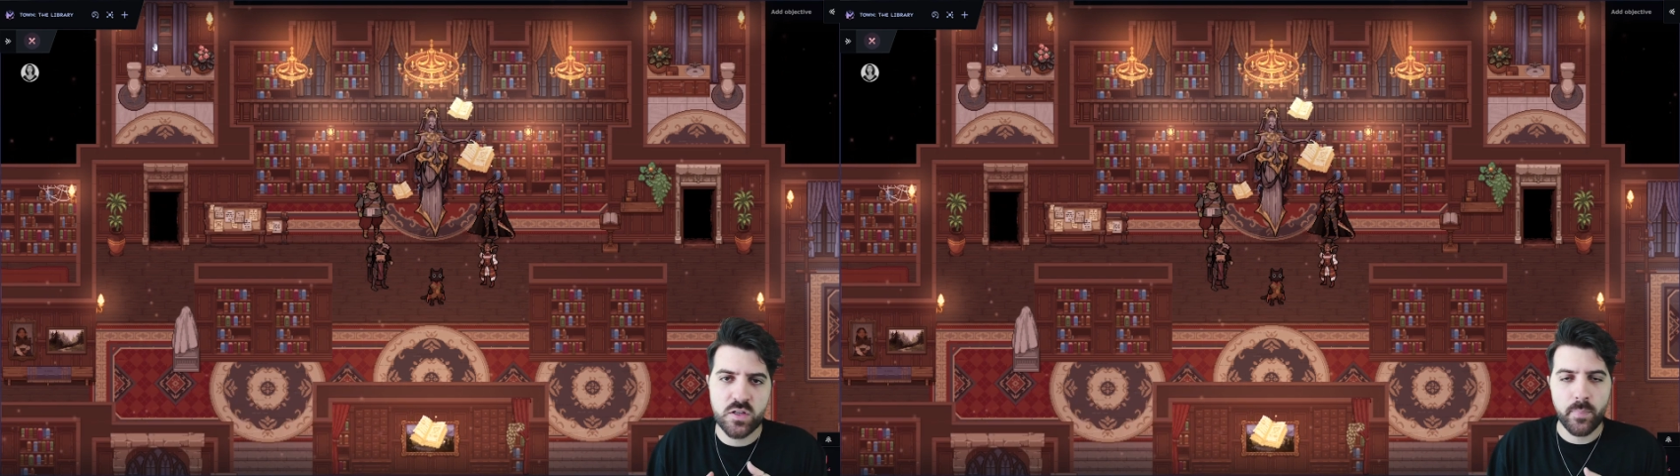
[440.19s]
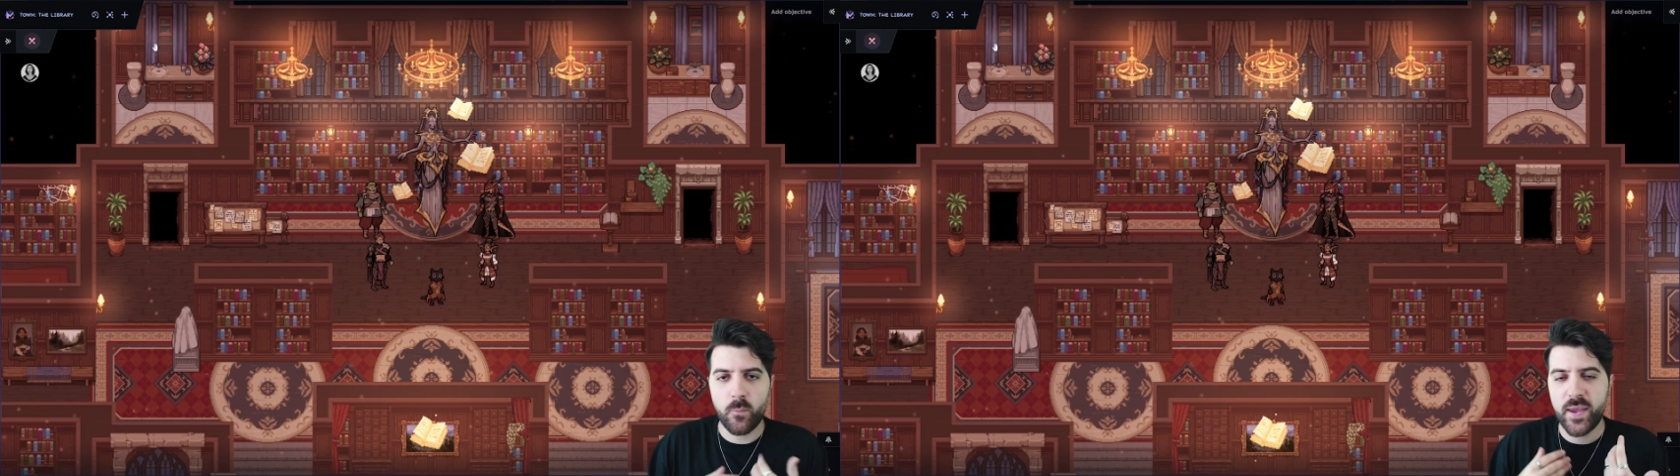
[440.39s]

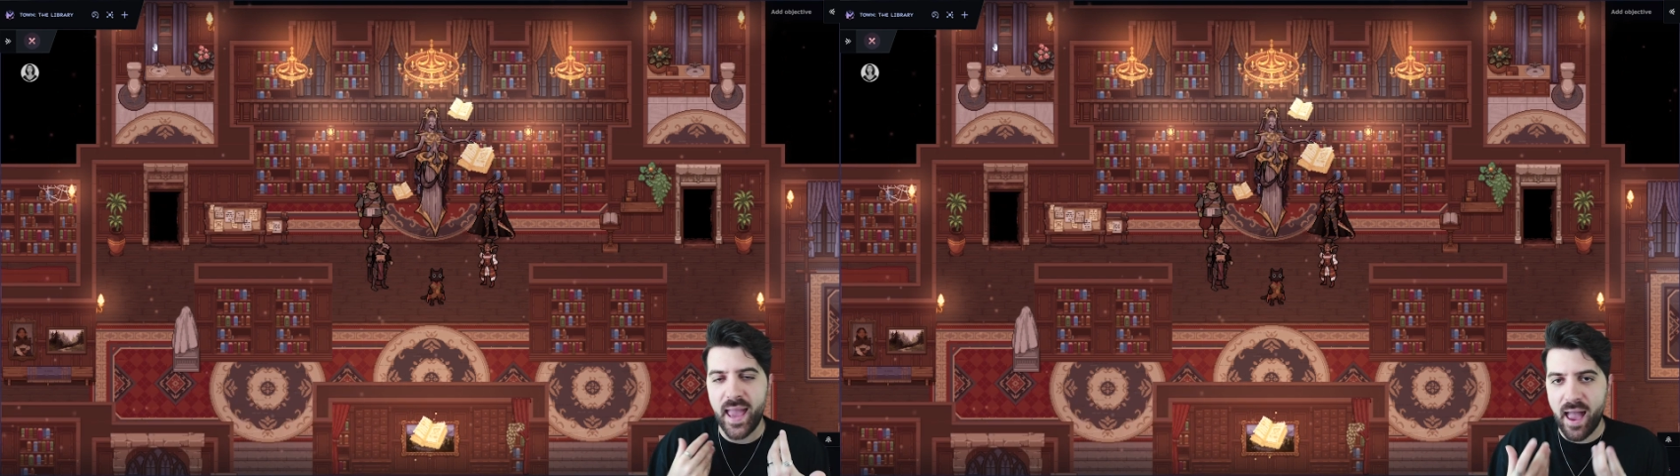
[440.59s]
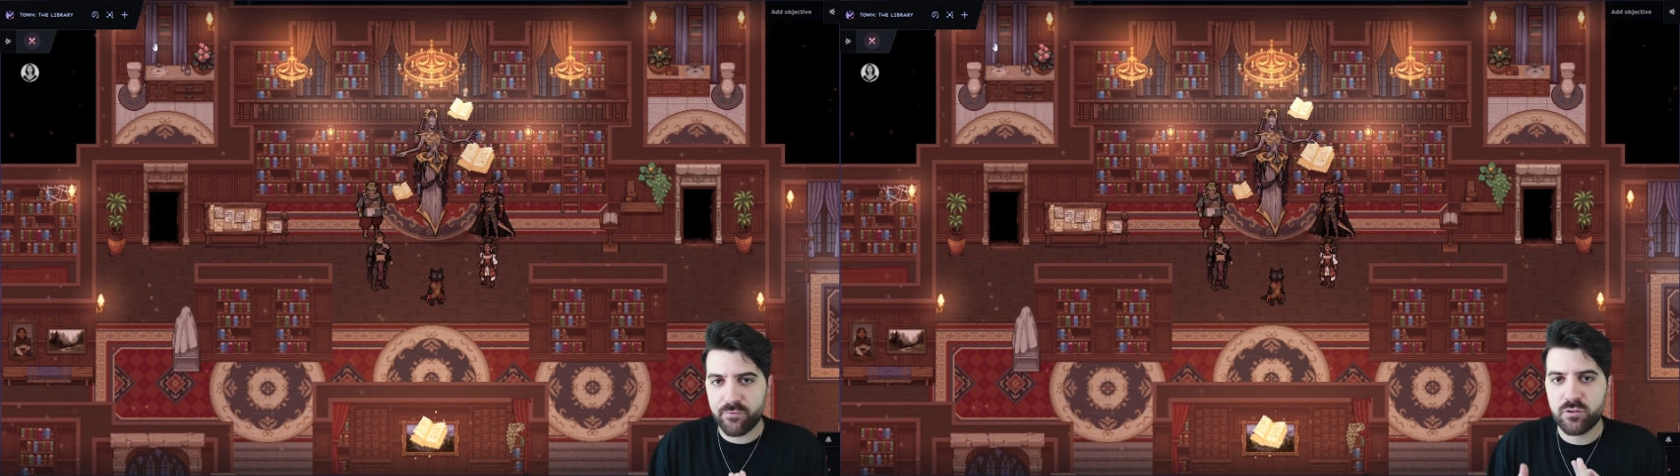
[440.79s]
but we
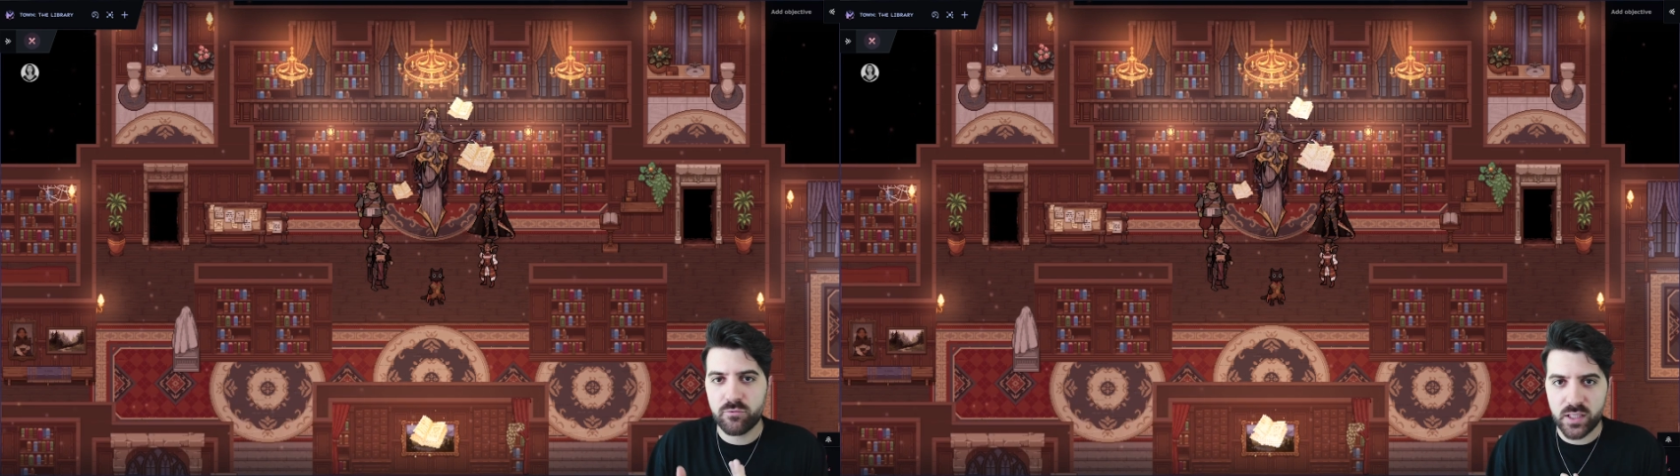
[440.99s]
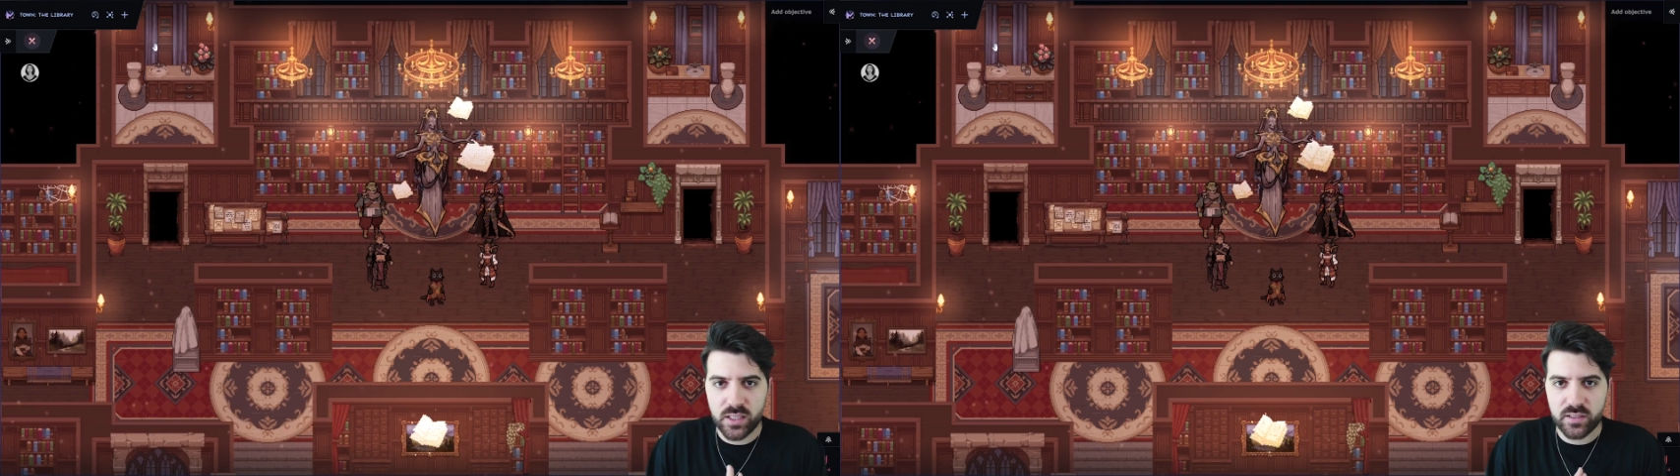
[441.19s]
haven't
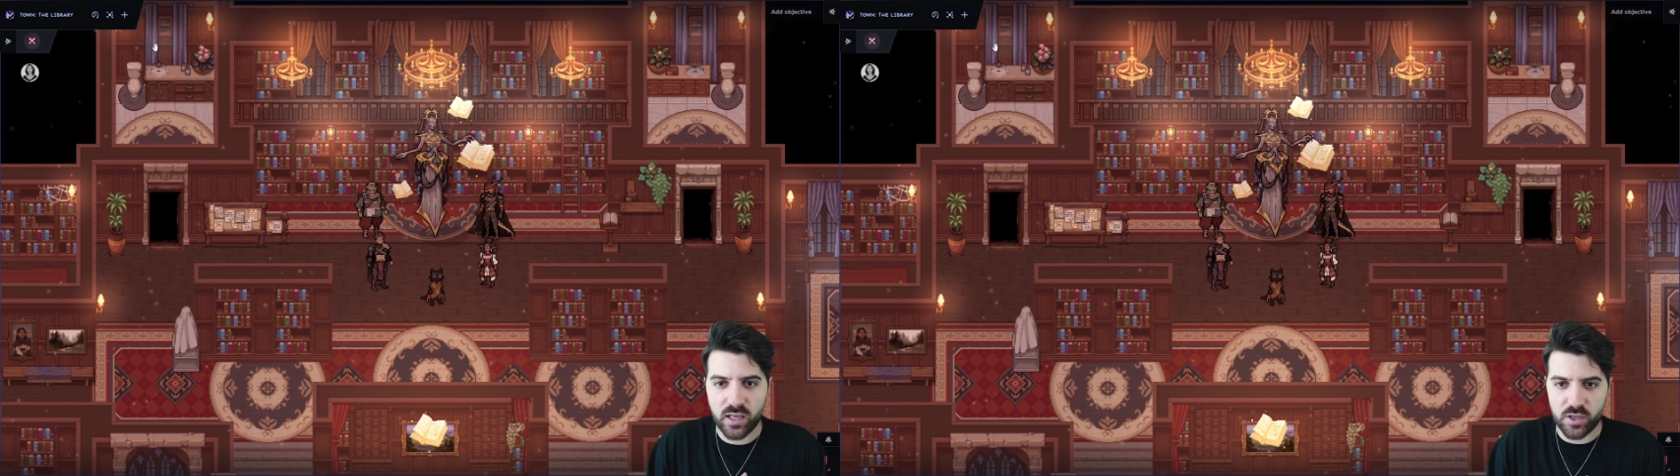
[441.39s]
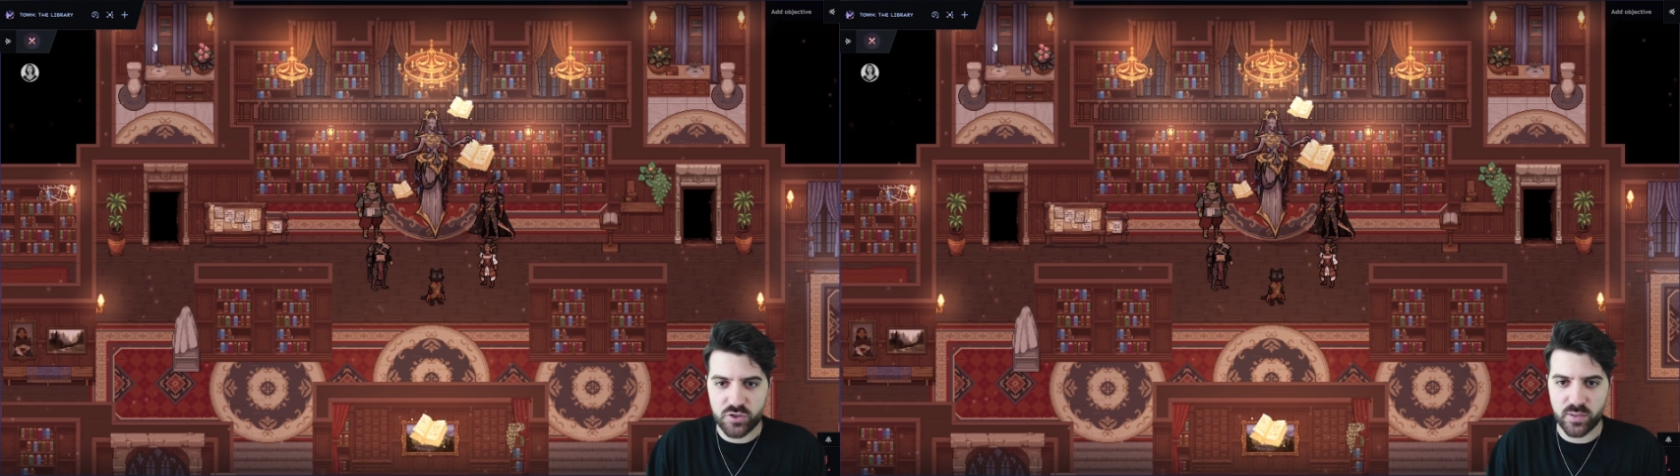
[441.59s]
really touched